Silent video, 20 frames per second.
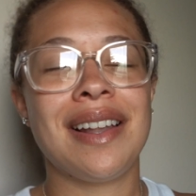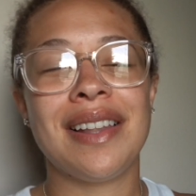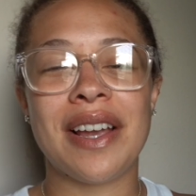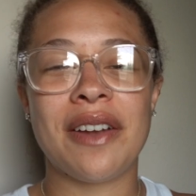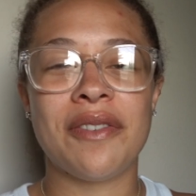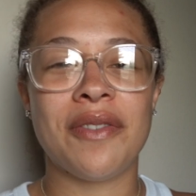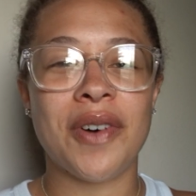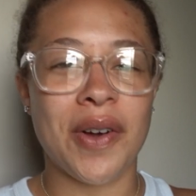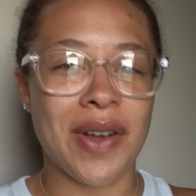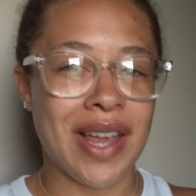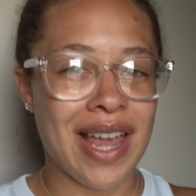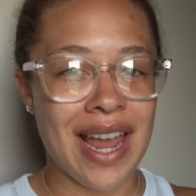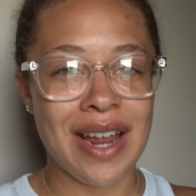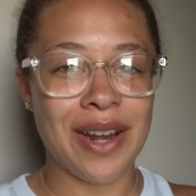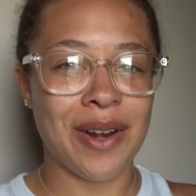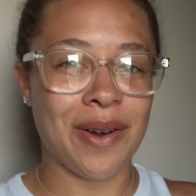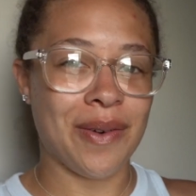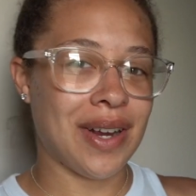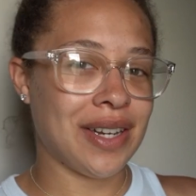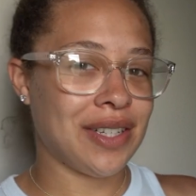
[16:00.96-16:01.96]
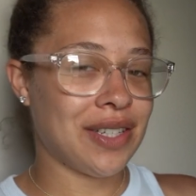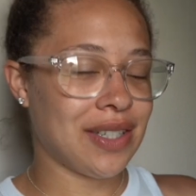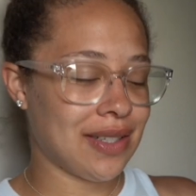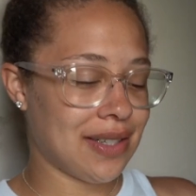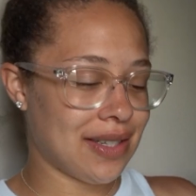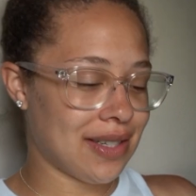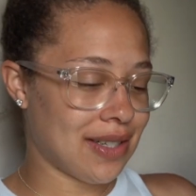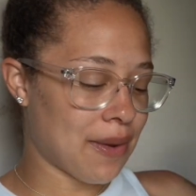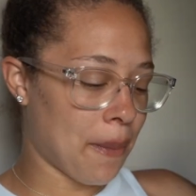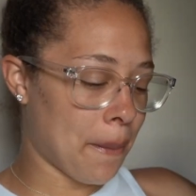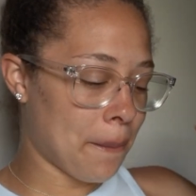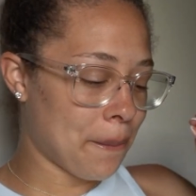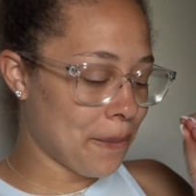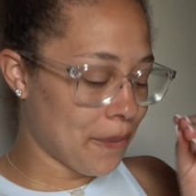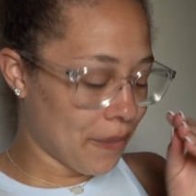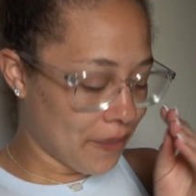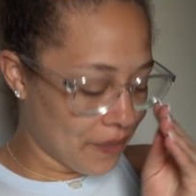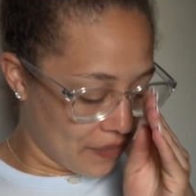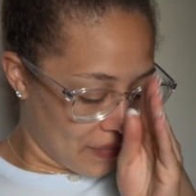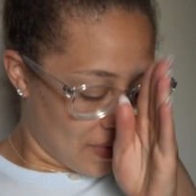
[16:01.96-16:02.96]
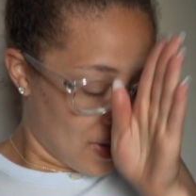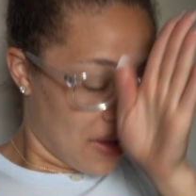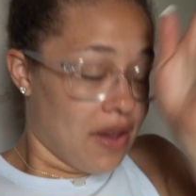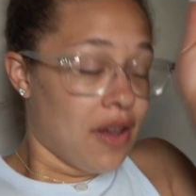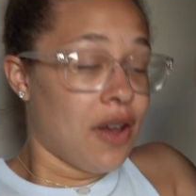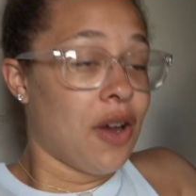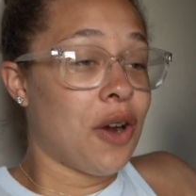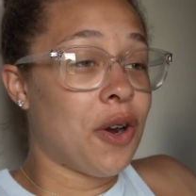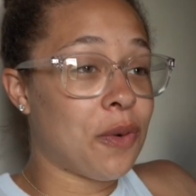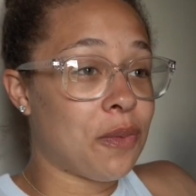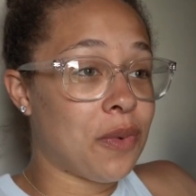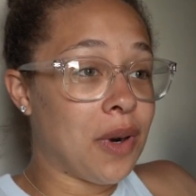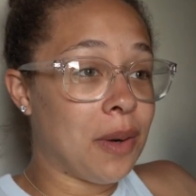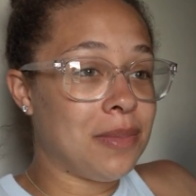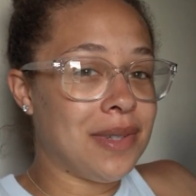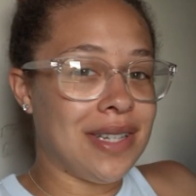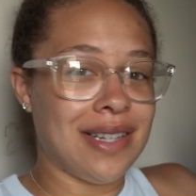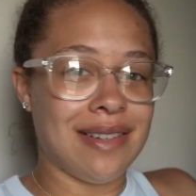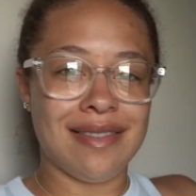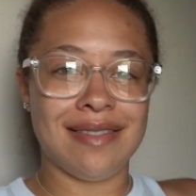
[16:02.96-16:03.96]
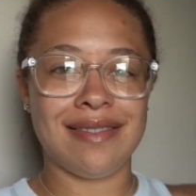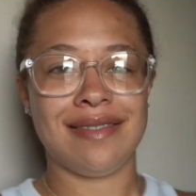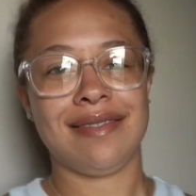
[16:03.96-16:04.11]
like a volcano. I just erupted.